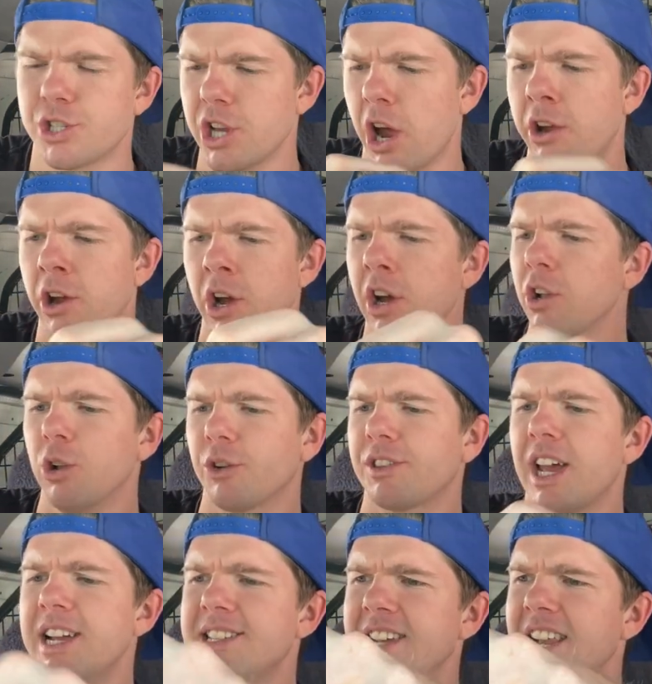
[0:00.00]
So look,
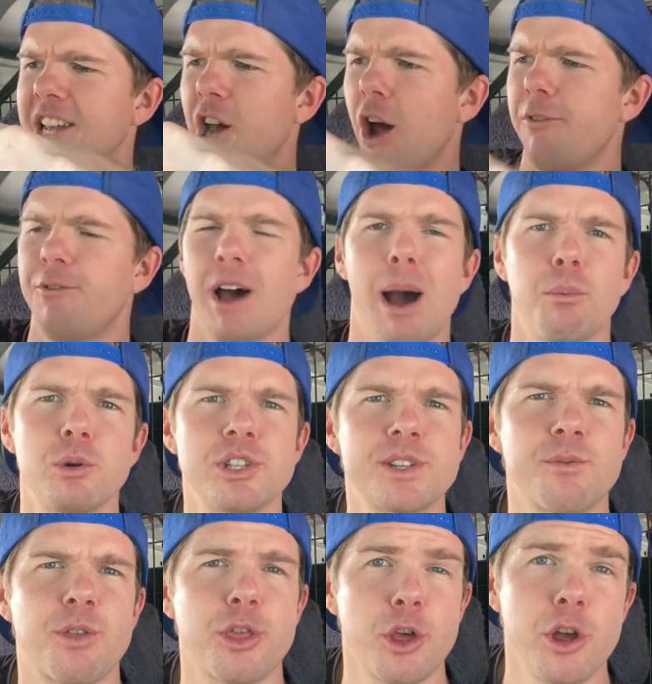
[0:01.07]
these are going to go for
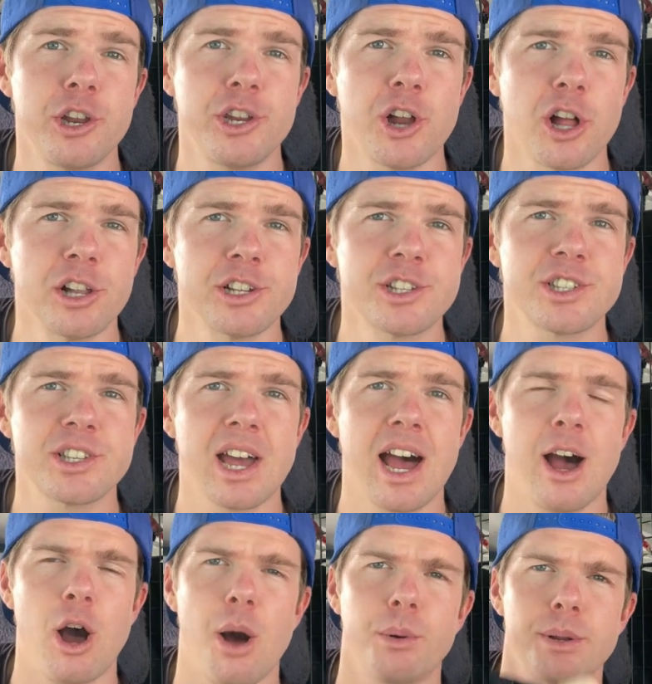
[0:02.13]
upwards of thirty dollars,
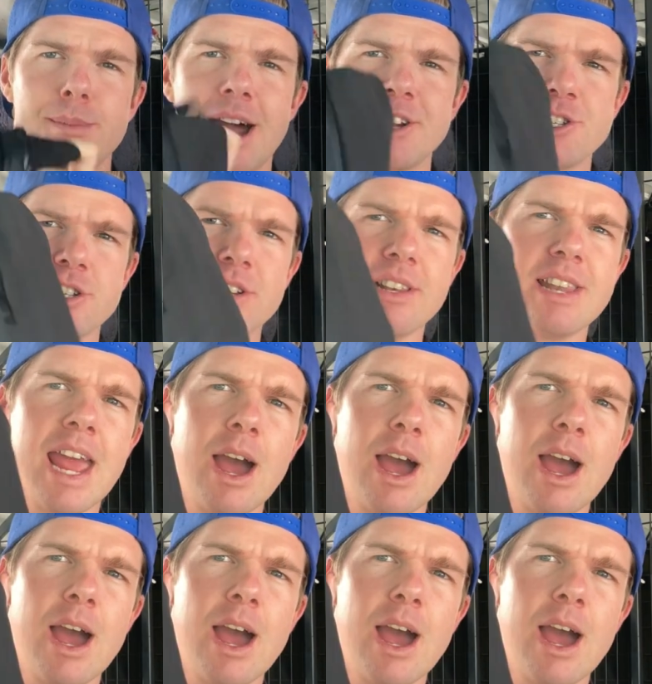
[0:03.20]
uh, I would imagine.